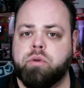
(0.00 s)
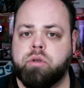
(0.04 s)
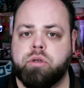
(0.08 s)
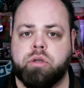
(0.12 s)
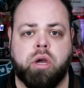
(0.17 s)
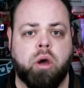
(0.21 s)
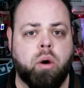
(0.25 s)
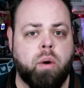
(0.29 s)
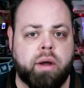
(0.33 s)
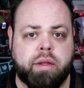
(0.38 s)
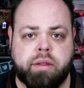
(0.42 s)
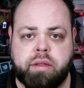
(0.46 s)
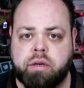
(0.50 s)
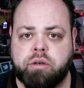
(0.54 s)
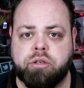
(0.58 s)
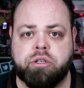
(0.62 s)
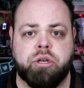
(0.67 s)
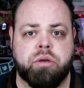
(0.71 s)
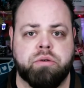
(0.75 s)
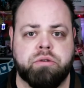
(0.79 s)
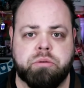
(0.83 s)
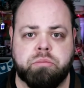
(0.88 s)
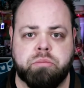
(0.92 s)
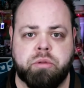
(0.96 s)
Go out there,
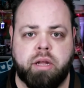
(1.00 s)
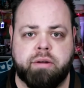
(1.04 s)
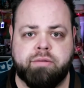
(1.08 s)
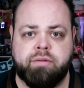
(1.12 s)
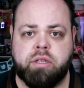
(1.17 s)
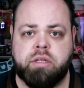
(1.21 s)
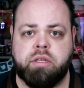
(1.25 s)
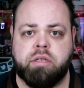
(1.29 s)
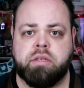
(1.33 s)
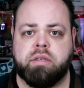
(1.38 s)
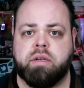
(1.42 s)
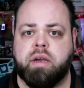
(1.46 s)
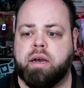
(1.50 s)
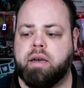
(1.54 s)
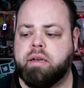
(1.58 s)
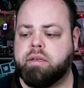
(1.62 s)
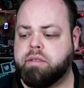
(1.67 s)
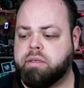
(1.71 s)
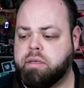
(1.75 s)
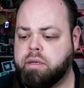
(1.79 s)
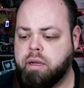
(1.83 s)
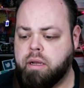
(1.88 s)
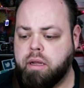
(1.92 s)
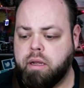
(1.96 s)
show some love to these
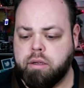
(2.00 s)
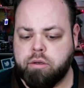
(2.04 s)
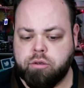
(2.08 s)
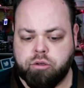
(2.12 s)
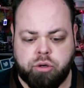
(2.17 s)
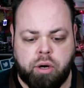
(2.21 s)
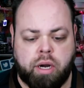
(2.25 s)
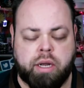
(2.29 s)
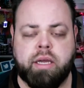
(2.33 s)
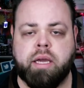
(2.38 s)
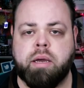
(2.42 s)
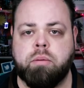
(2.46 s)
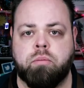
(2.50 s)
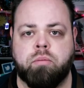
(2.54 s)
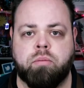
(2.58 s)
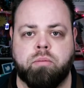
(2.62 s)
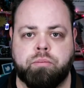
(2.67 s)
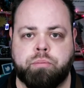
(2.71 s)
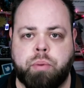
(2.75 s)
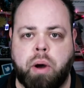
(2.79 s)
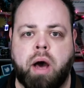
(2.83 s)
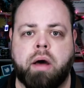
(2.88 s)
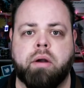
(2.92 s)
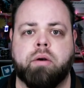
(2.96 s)
guys. Try and
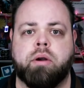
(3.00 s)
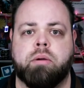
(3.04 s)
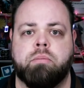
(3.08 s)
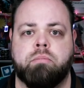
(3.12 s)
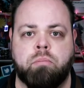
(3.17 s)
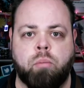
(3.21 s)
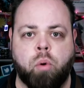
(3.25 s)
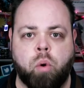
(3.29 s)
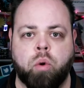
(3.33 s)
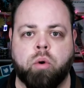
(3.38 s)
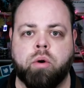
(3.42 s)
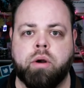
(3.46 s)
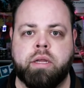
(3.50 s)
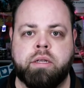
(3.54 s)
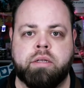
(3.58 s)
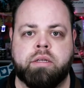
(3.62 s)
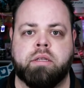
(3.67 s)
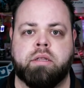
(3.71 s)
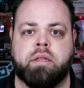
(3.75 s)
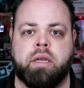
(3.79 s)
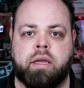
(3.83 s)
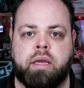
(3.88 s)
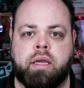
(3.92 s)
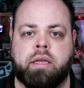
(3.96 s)
get pottery more
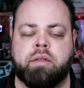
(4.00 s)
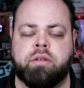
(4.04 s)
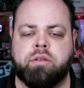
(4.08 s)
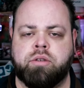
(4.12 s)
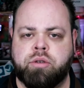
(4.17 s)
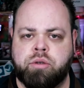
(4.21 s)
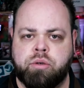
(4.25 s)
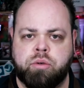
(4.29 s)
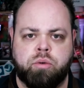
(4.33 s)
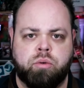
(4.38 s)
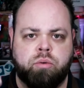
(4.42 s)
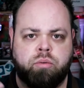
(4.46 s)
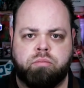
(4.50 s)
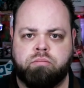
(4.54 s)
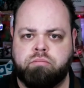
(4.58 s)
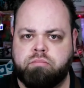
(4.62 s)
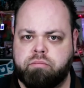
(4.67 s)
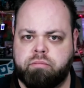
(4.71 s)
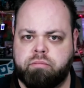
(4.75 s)
into the into